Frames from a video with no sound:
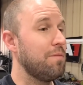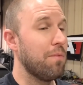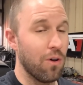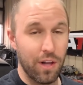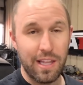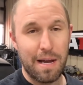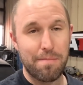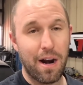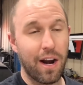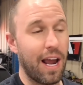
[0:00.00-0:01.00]
pulling that
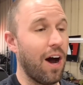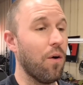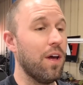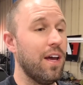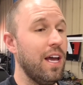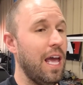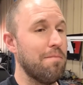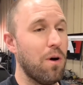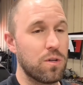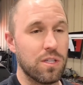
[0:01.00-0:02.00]
bearing out, it
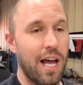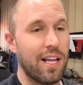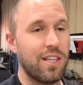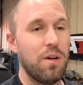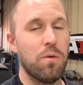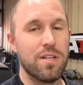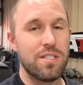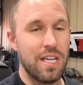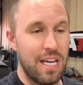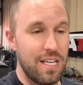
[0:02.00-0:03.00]
most likely would have
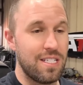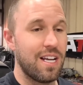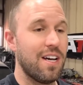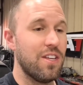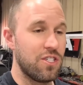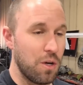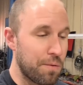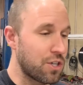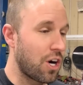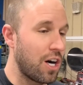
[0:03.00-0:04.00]
seized the
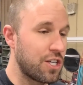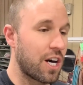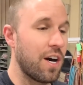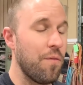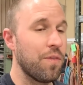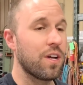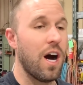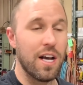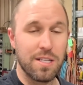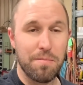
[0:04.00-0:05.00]
supercharger,
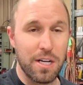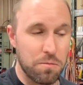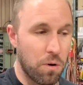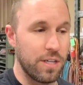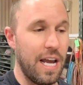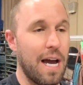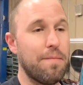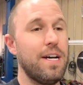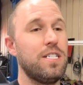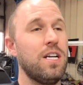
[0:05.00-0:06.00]
caused a bunch more
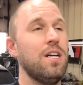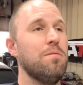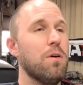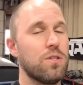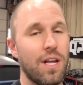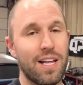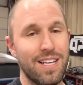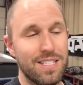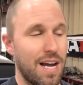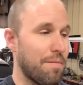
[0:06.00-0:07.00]
damage, most likely
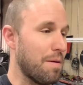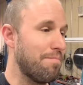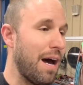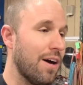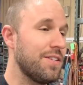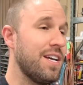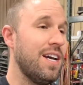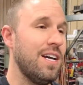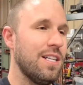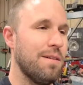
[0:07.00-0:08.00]
snapped the belt.
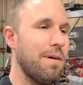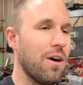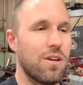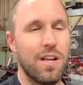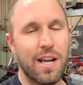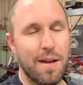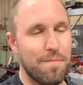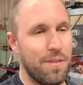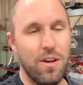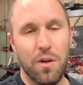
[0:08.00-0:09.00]
The belt could
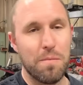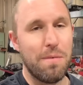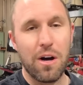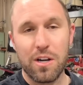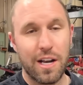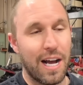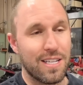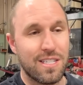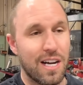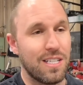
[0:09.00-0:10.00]
have got
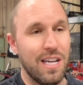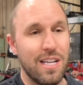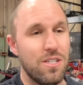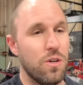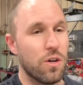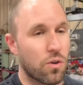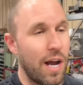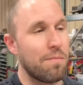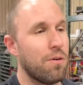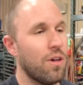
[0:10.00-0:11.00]
sucked into the
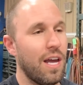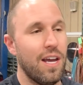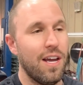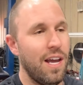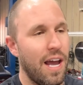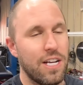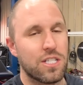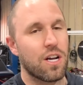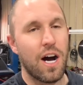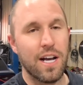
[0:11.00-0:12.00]
crank pulley and
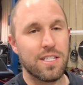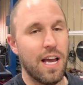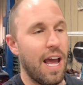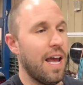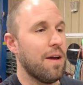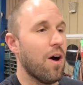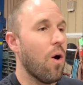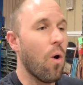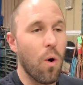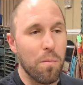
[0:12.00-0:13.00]
just caused a
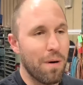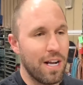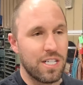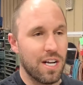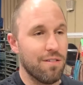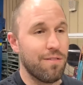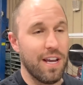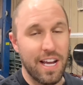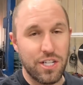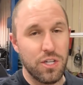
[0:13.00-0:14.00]
whole bunch of
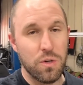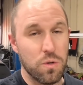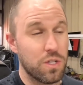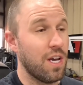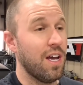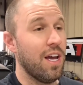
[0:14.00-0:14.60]
issues